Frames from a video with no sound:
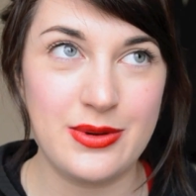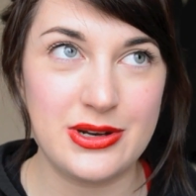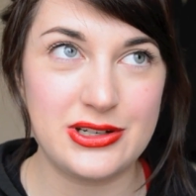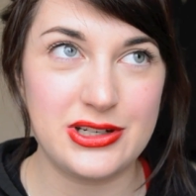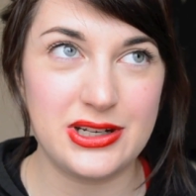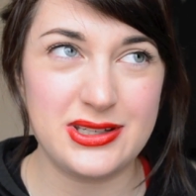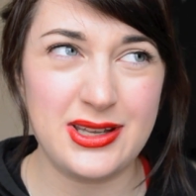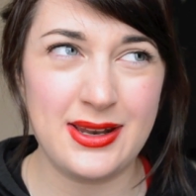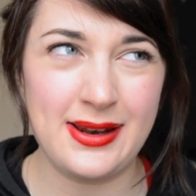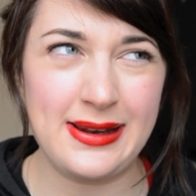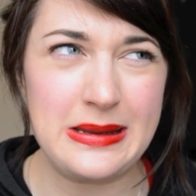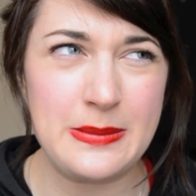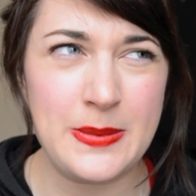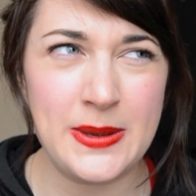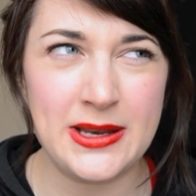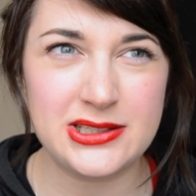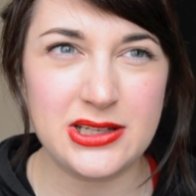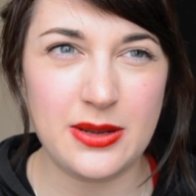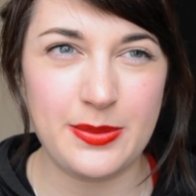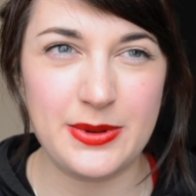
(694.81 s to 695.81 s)
which I suddenly
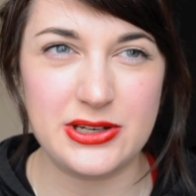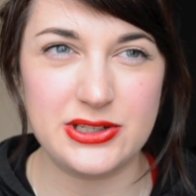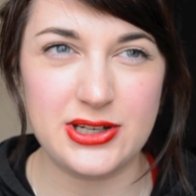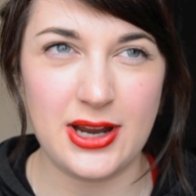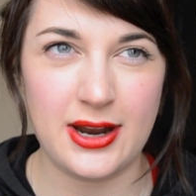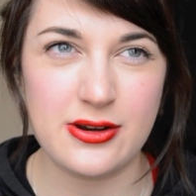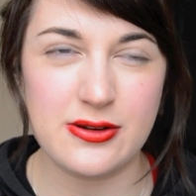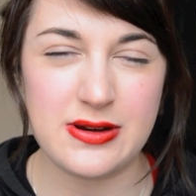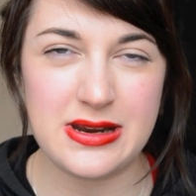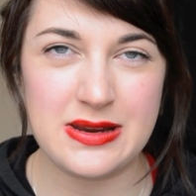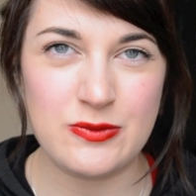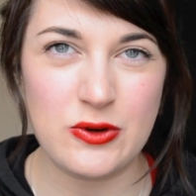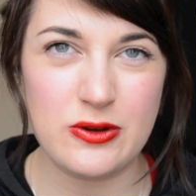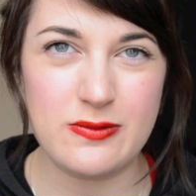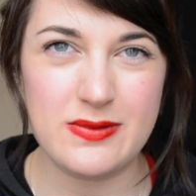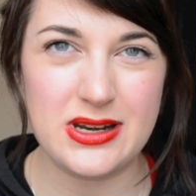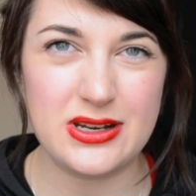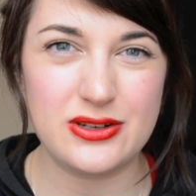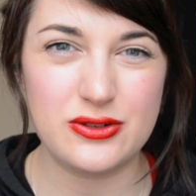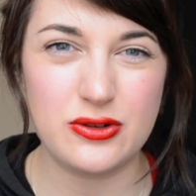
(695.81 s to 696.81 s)
picked up in January,
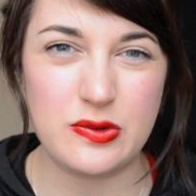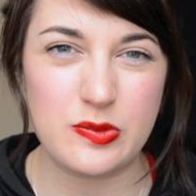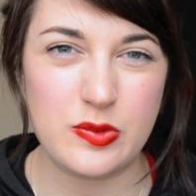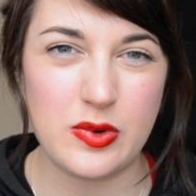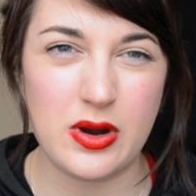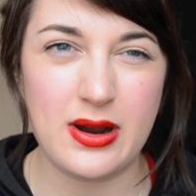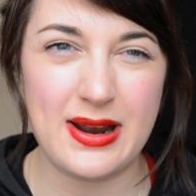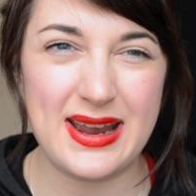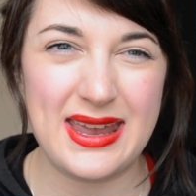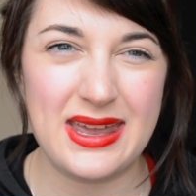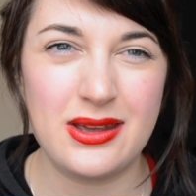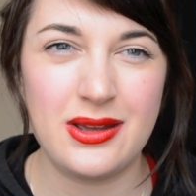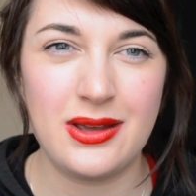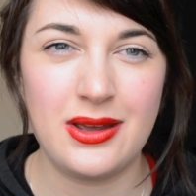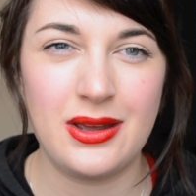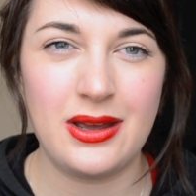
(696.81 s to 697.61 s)
not really sure why,